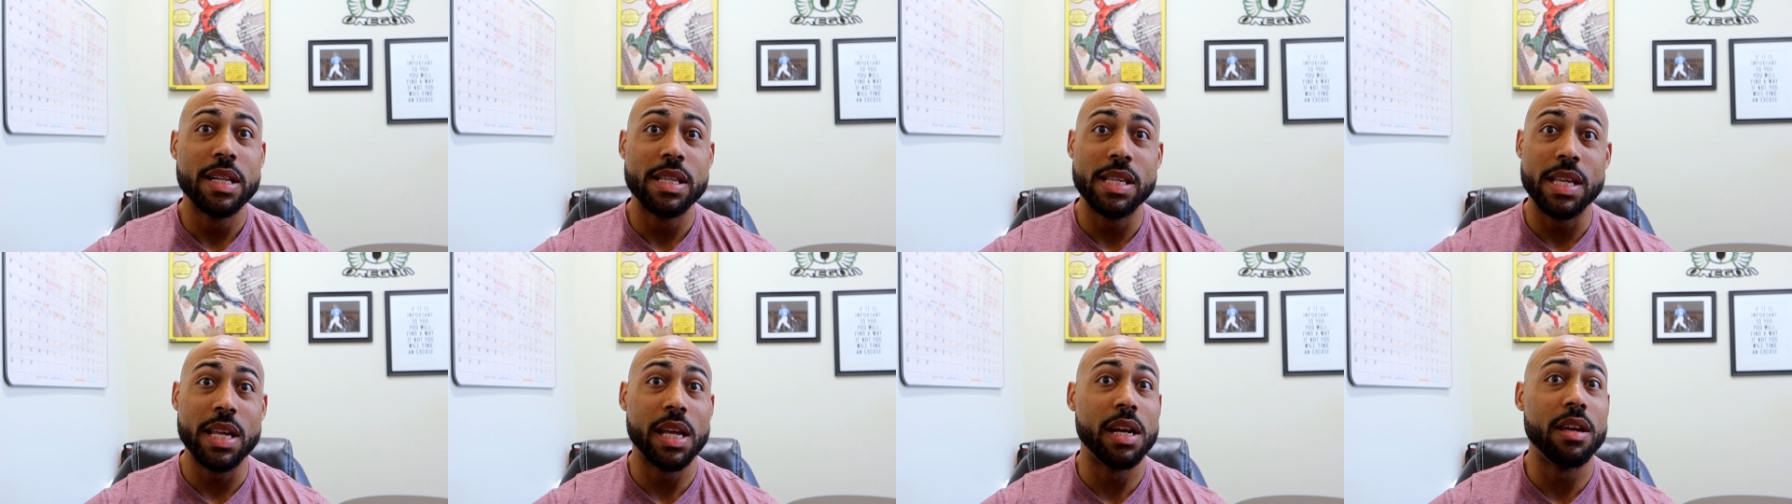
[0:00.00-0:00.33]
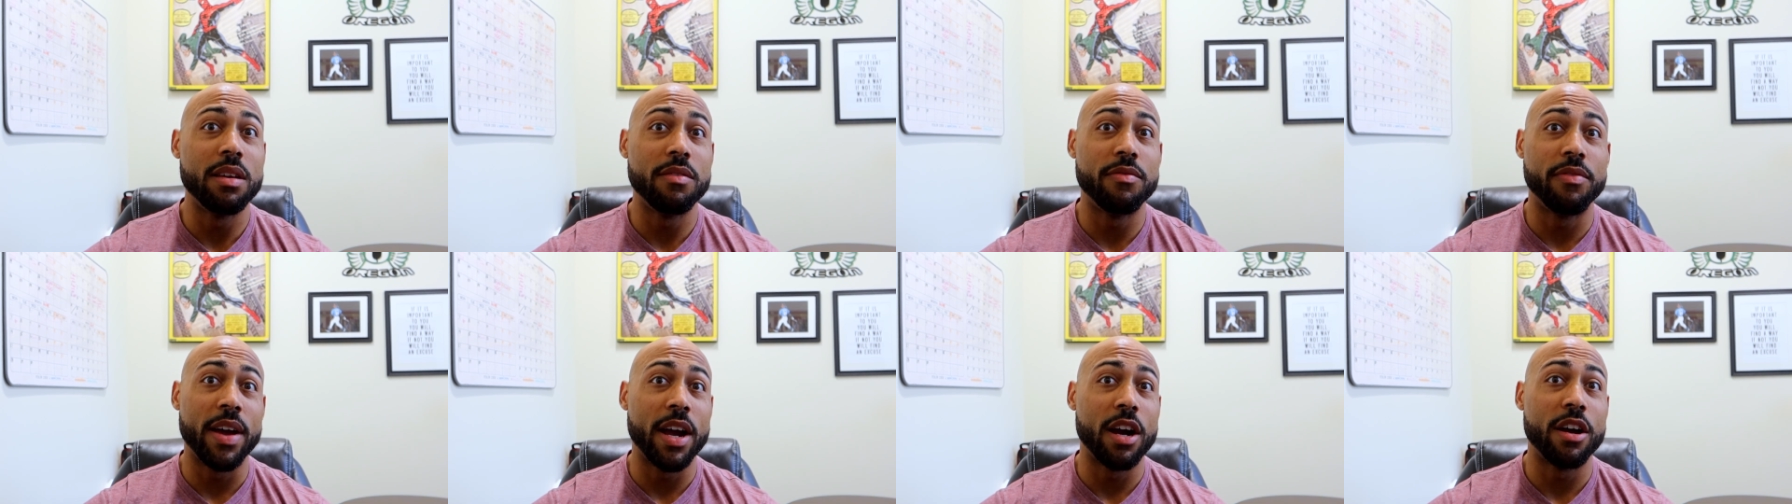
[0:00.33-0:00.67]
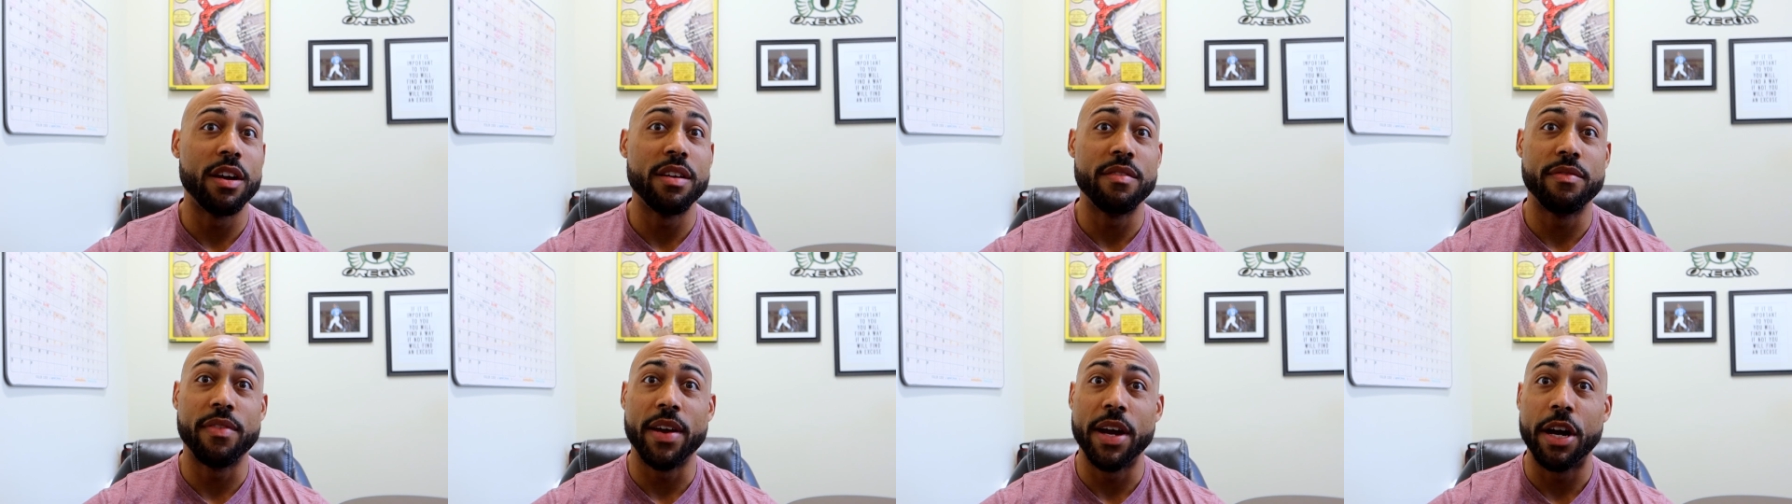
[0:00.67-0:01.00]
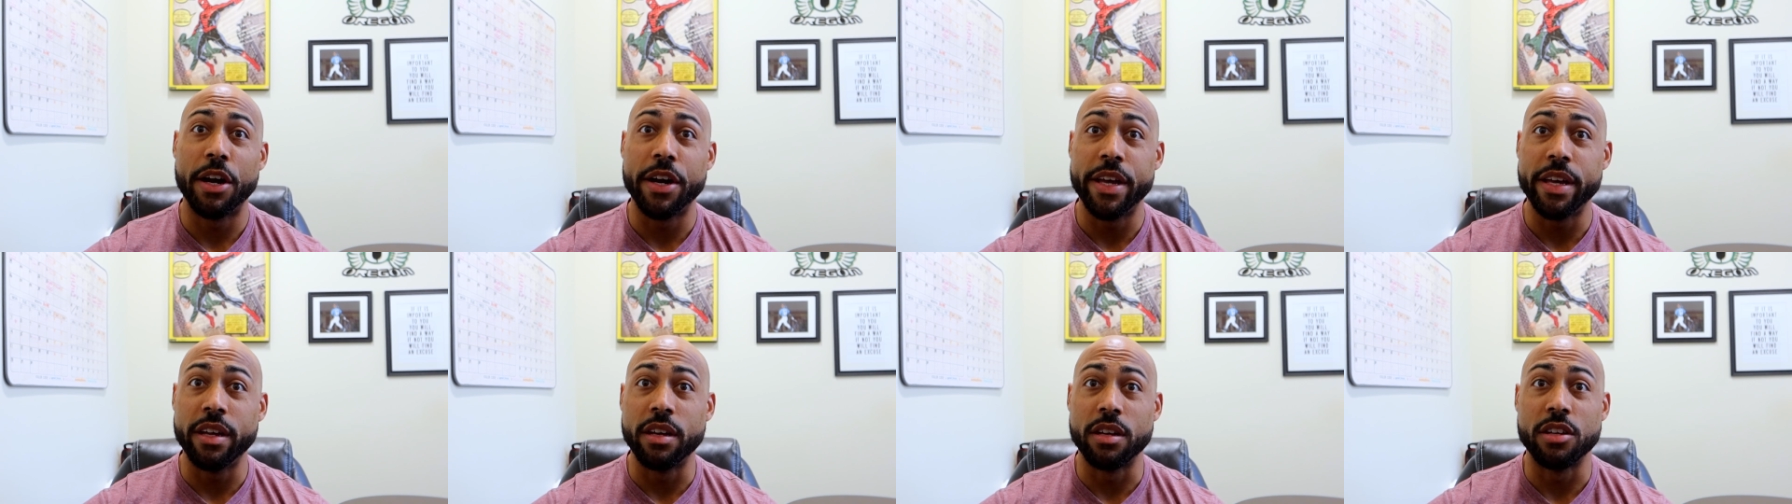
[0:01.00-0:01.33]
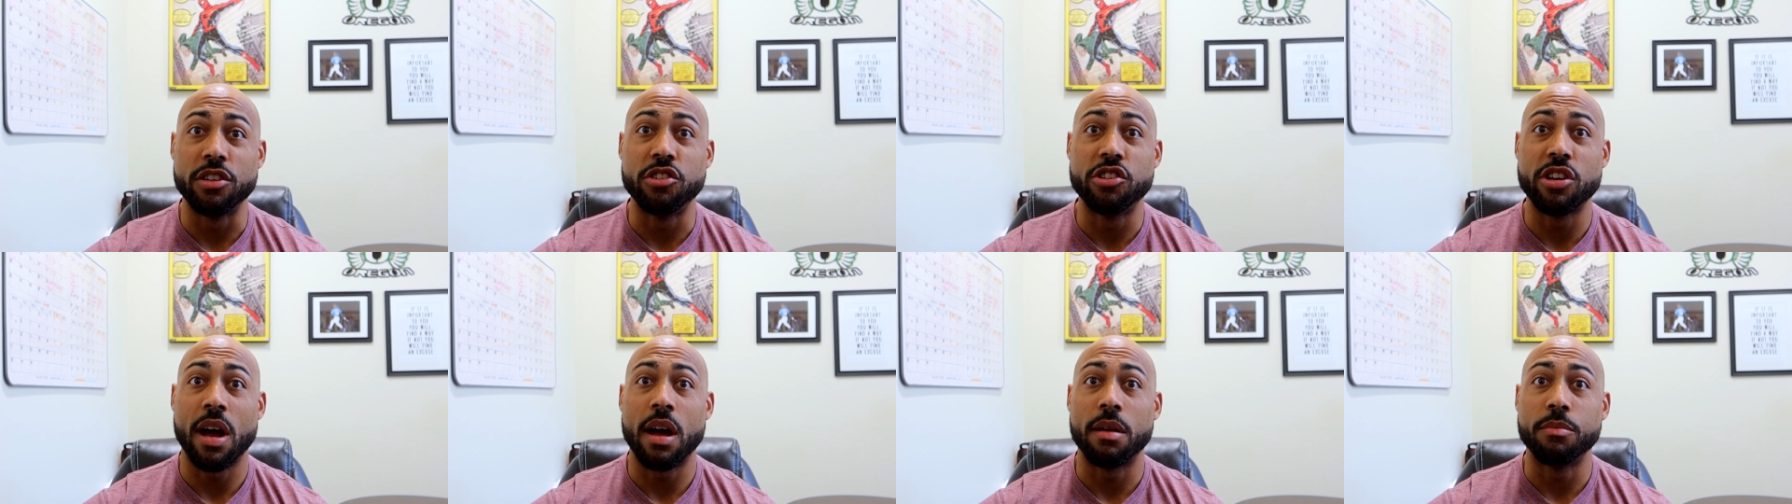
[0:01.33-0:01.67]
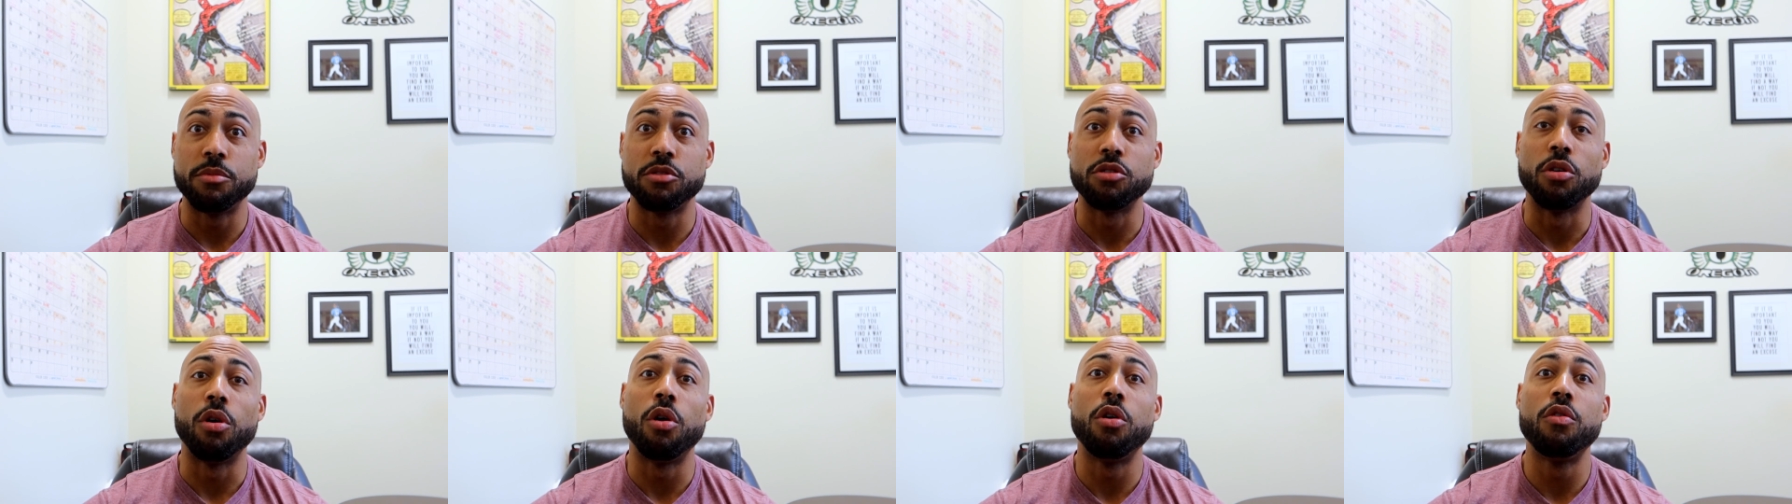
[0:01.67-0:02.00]
did a very, very good
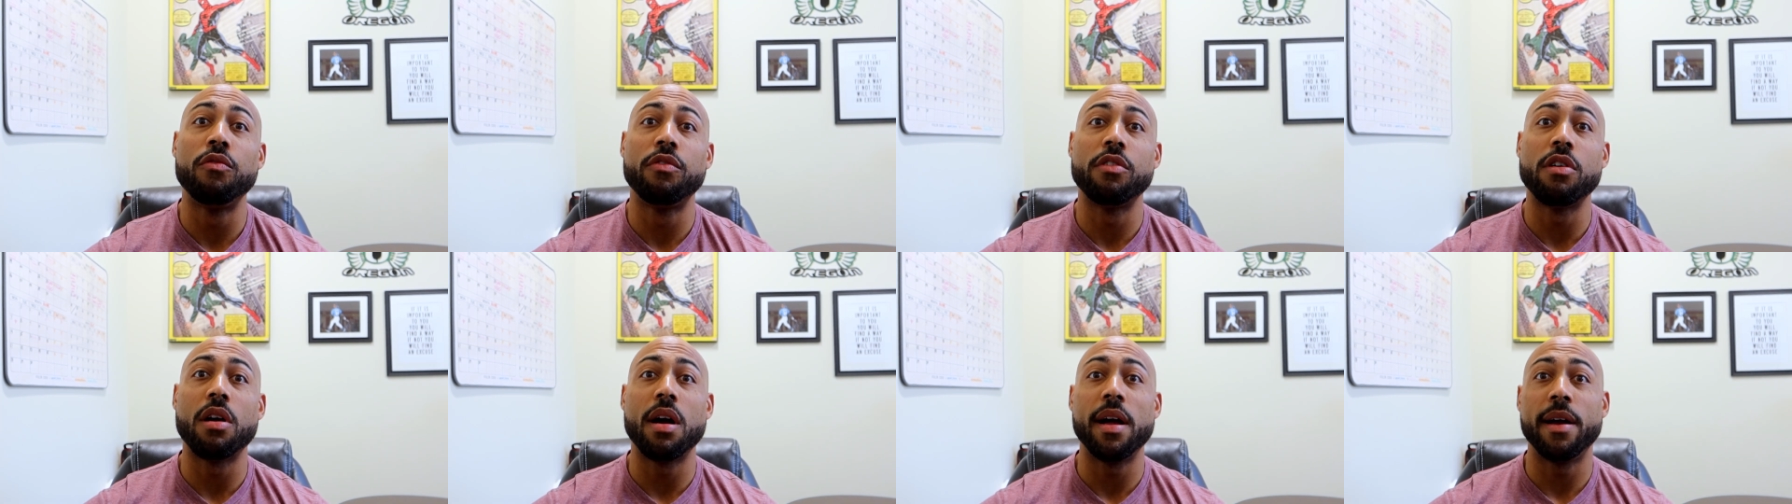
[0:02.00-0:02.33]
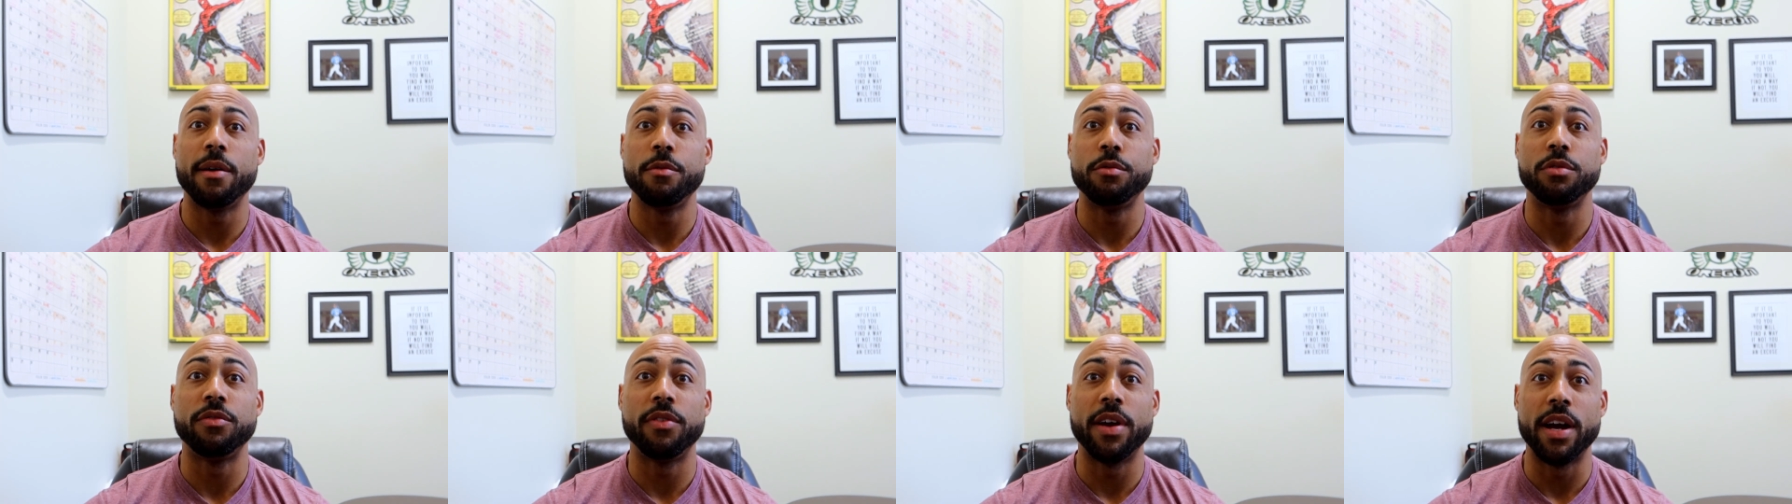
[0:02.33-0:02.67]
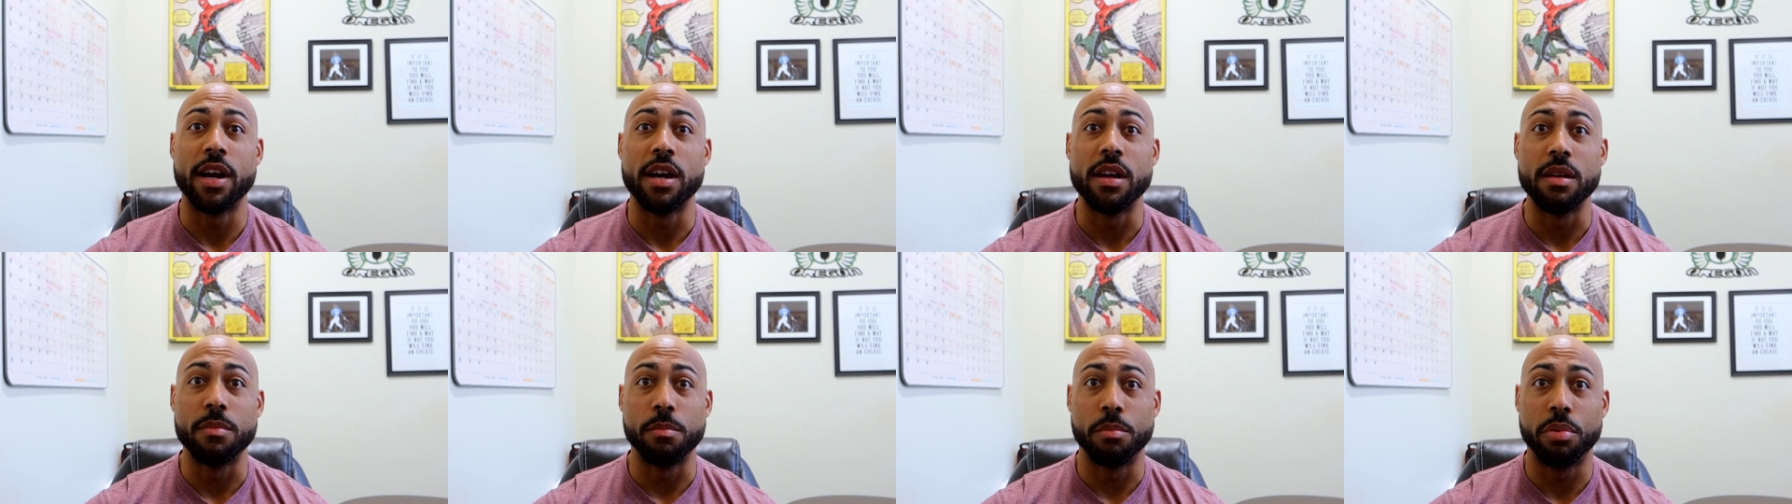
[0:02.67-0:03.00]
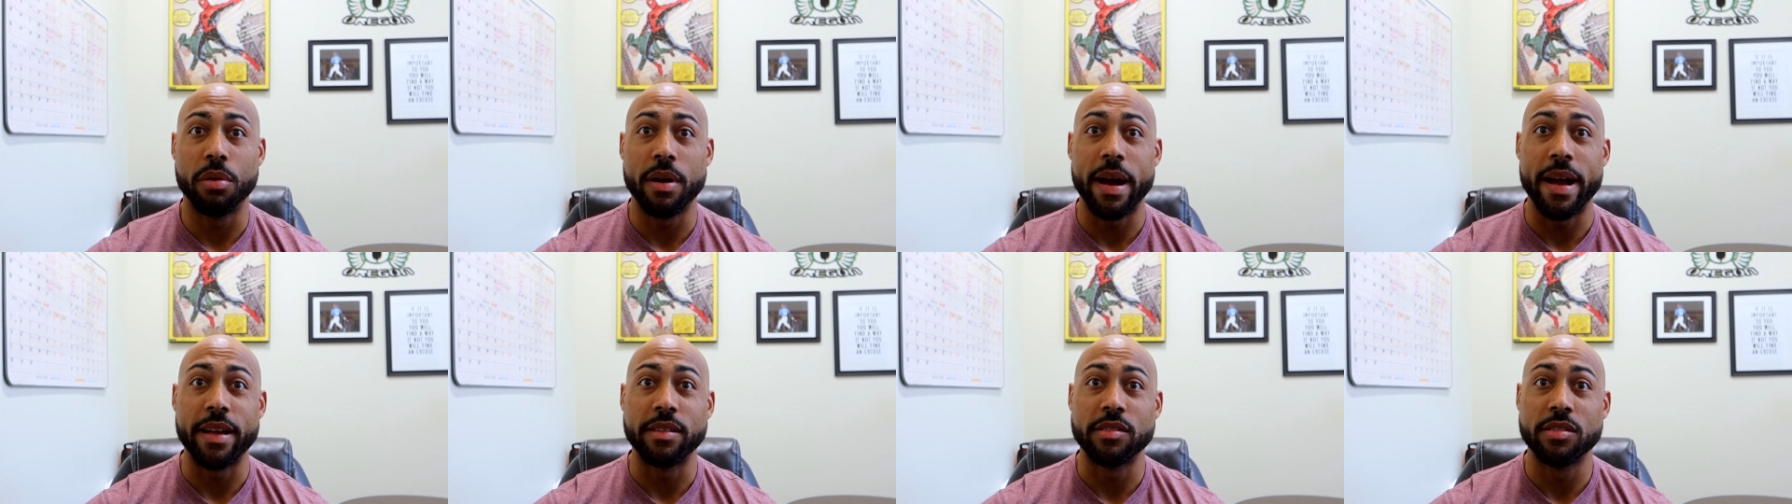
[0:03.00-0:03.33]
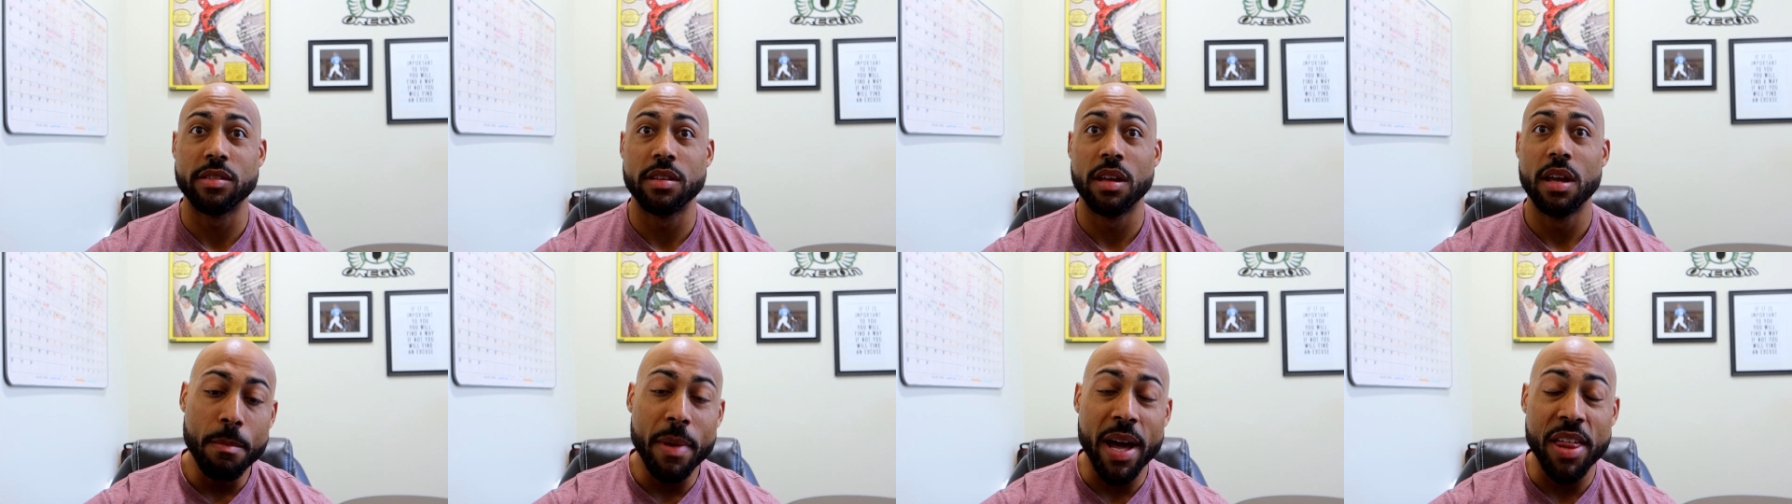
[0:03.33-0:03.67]
job. So overall, I was very impressed.